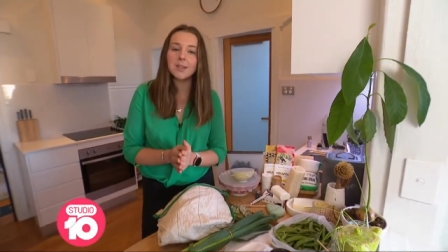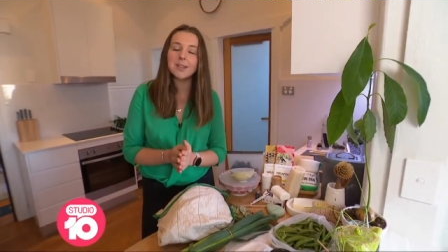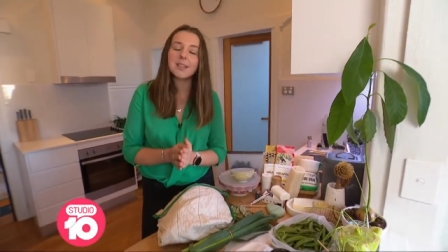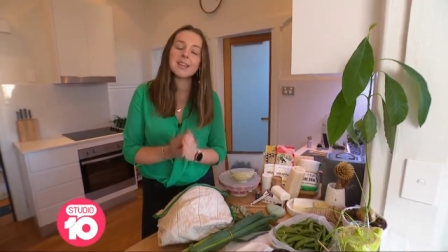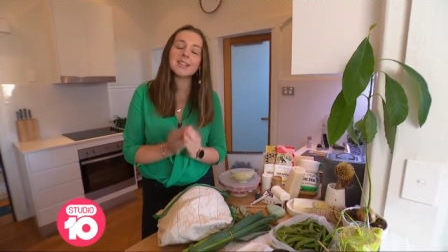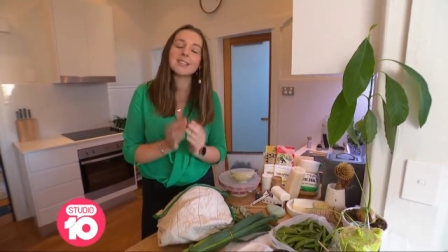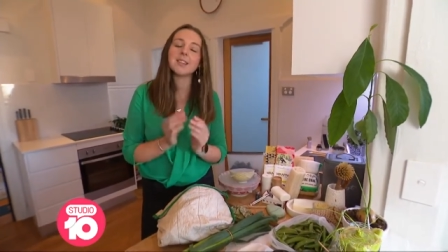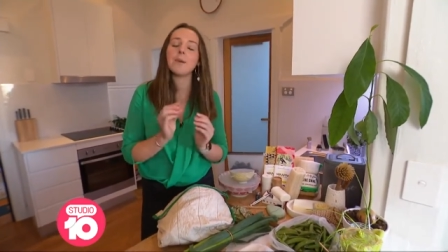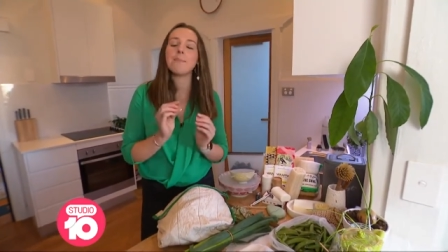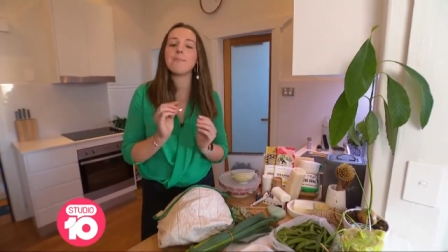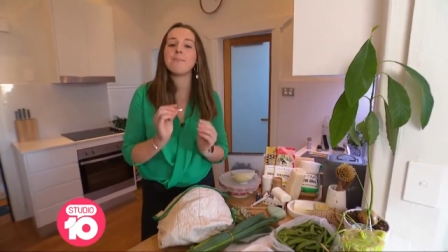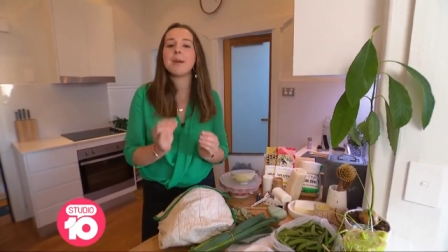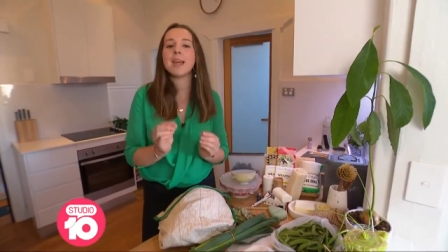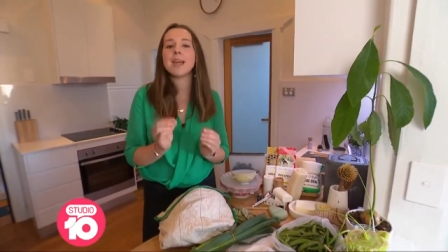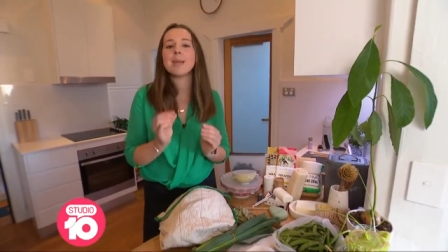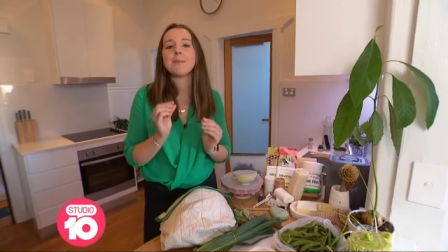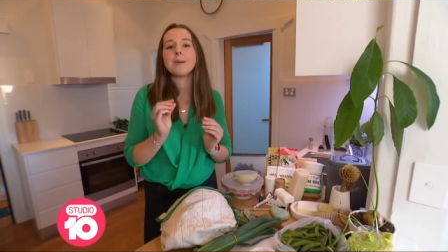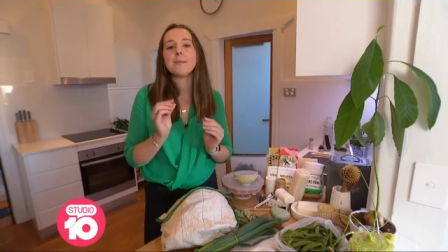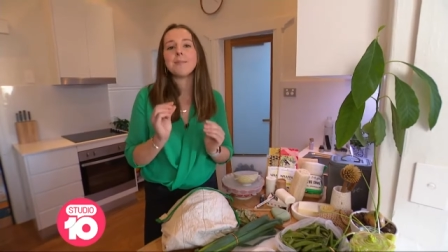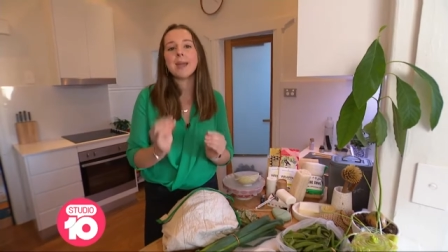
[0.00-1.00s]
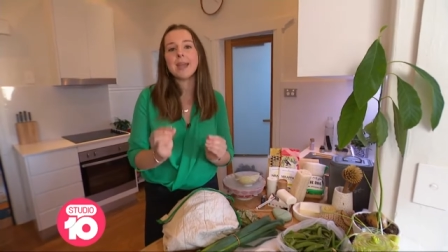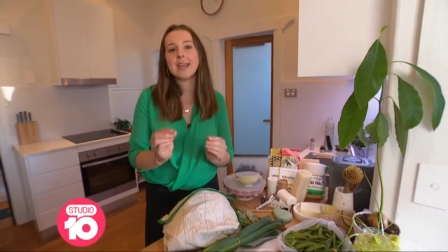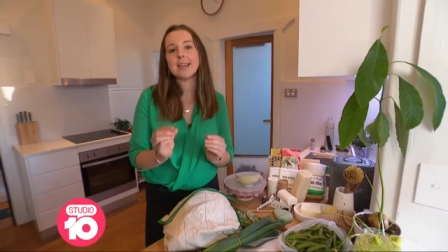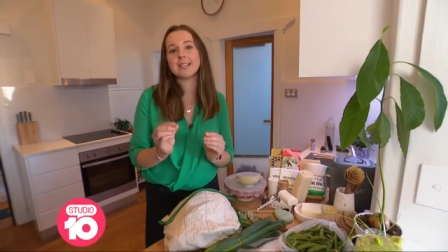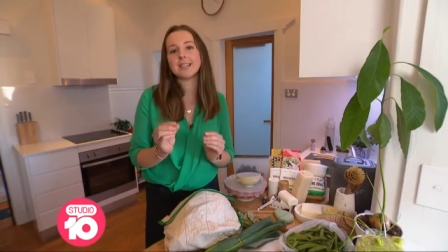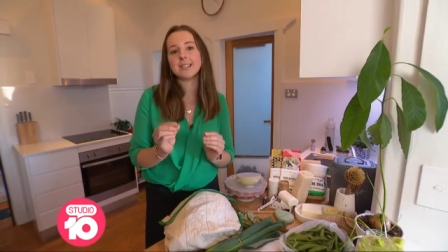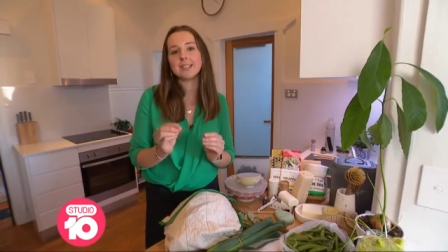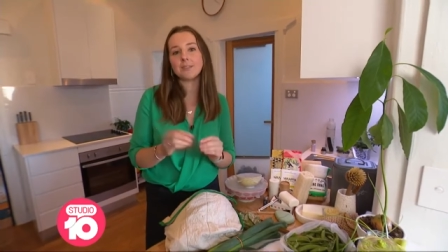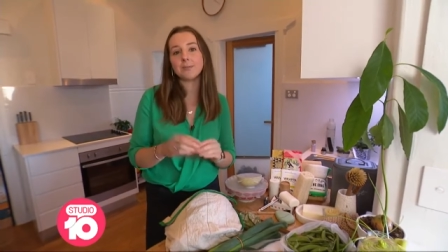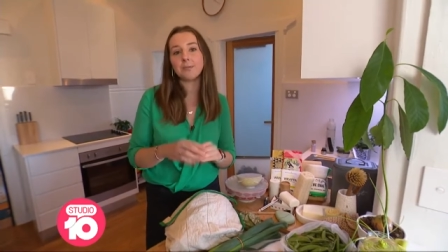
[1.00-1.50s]
and these are baby
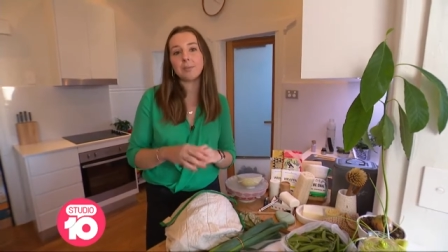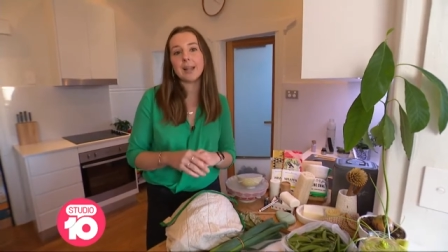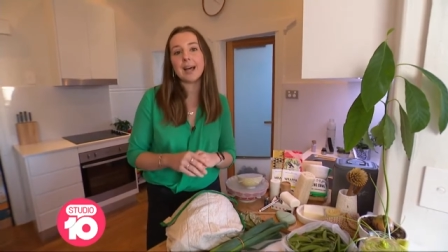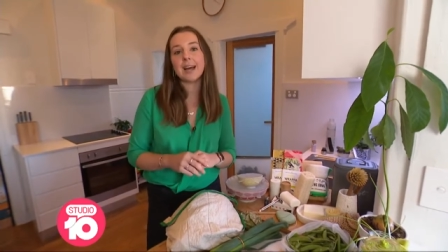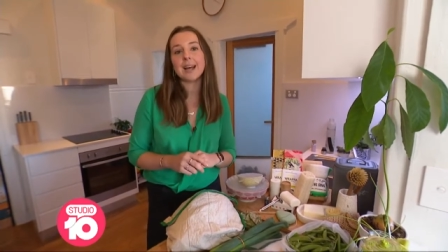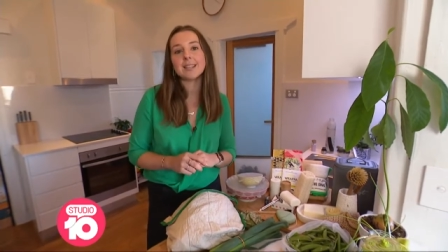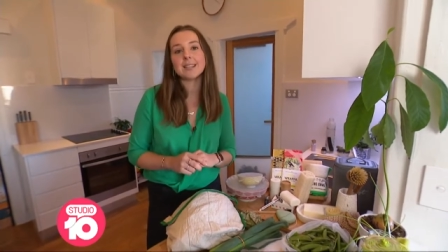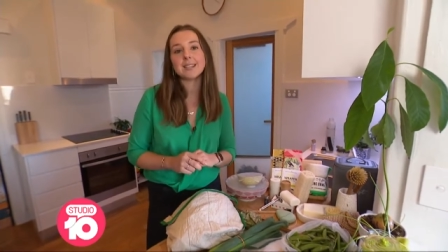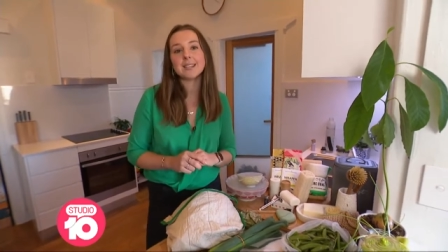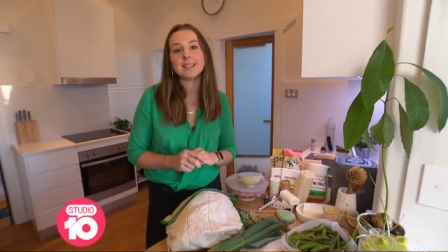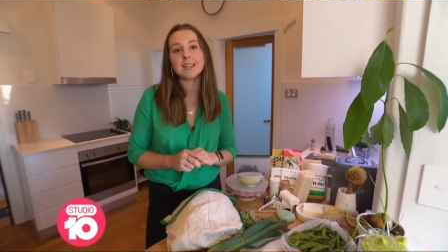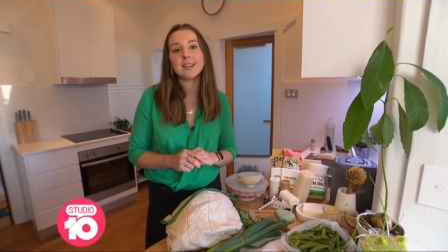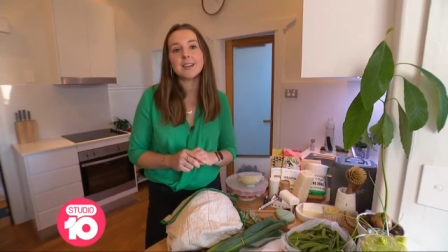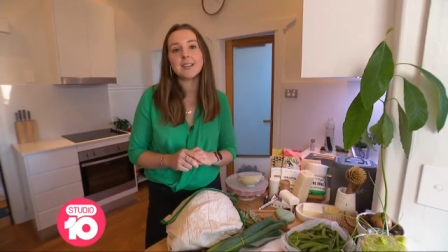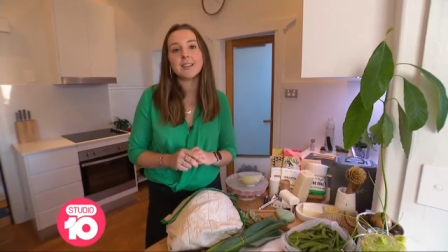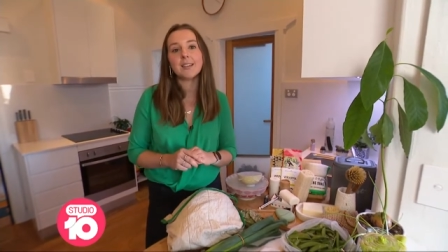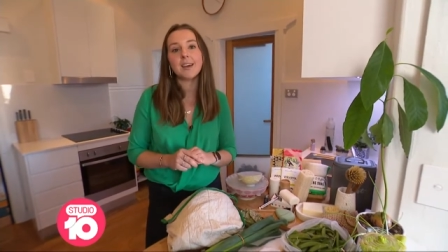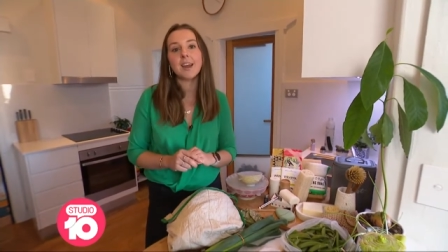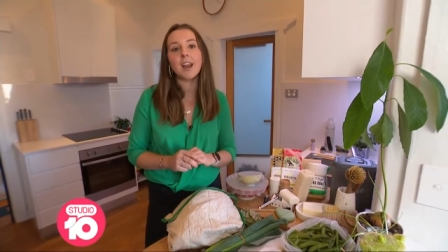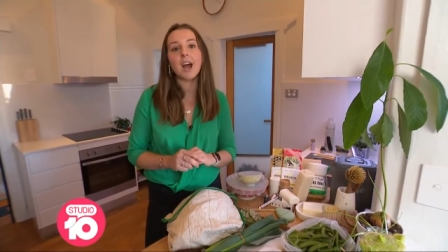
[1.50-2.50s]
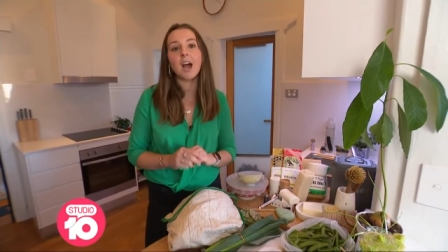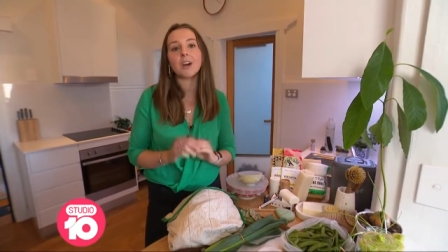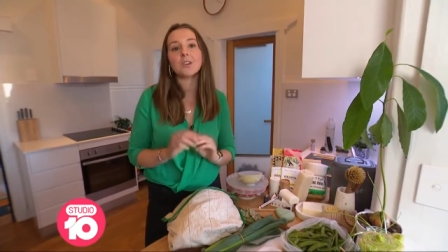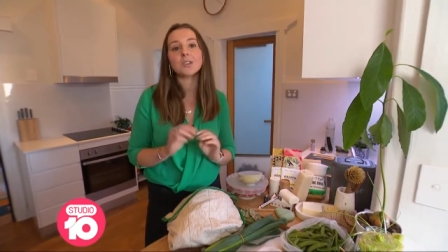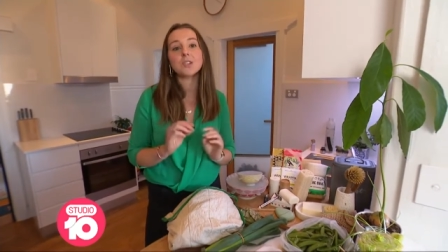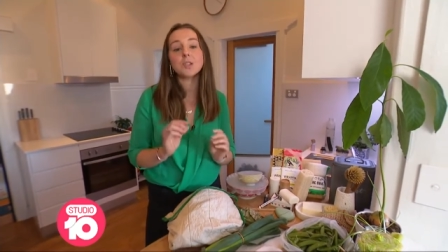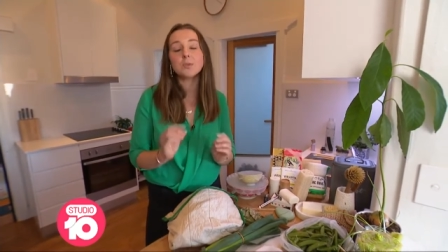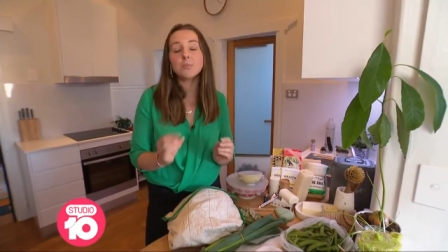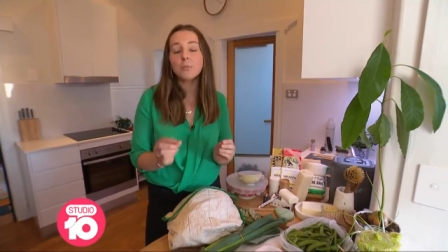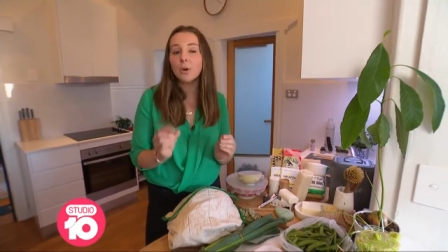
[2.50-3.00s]
pieces of plastic that are
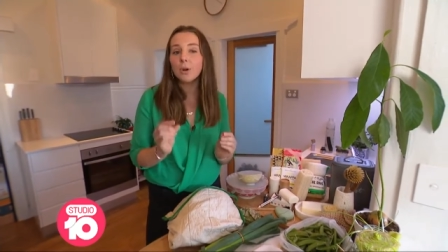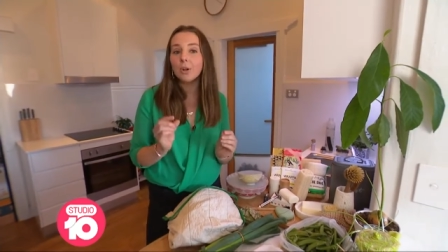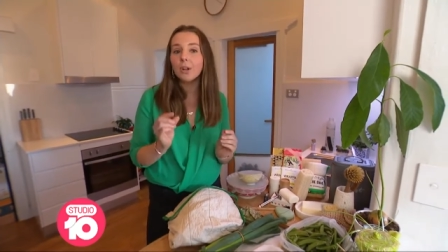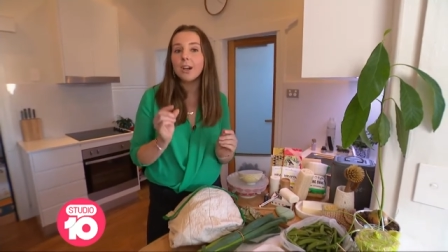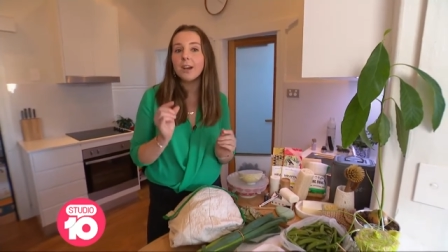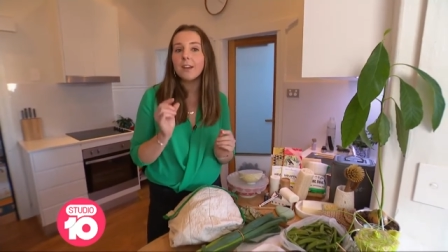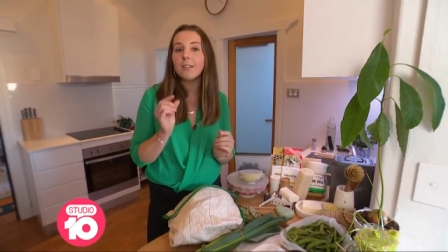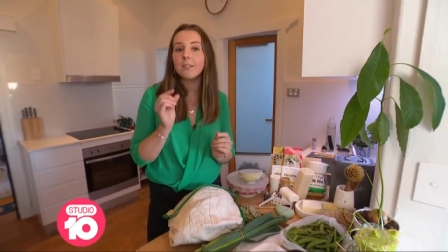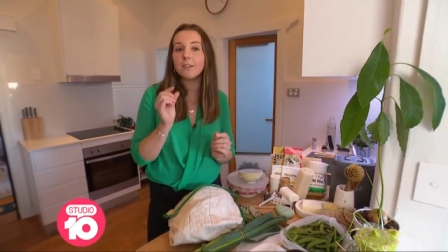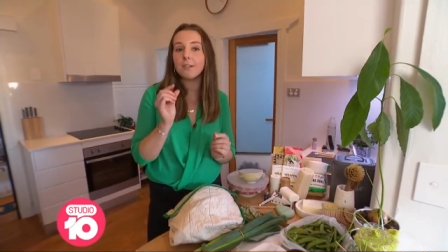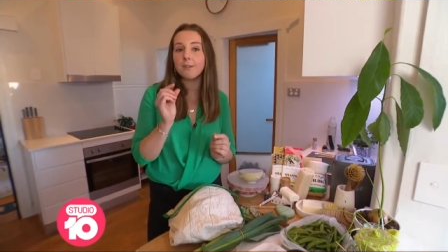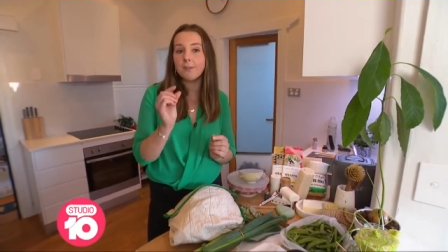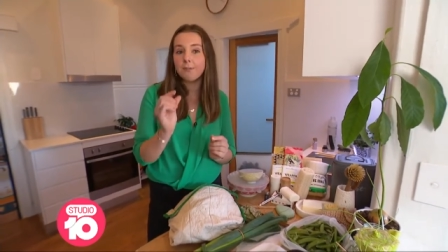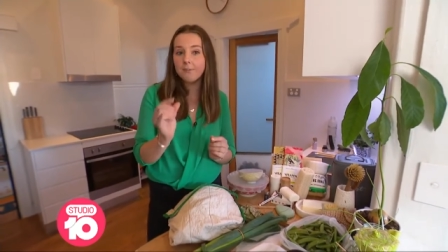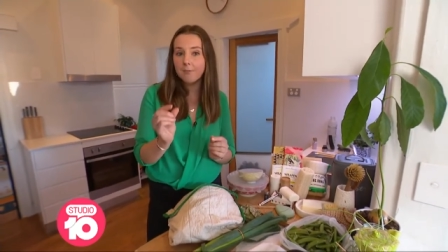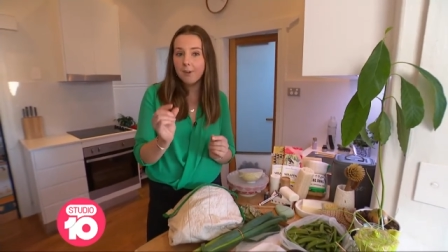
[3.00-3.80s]
smaller than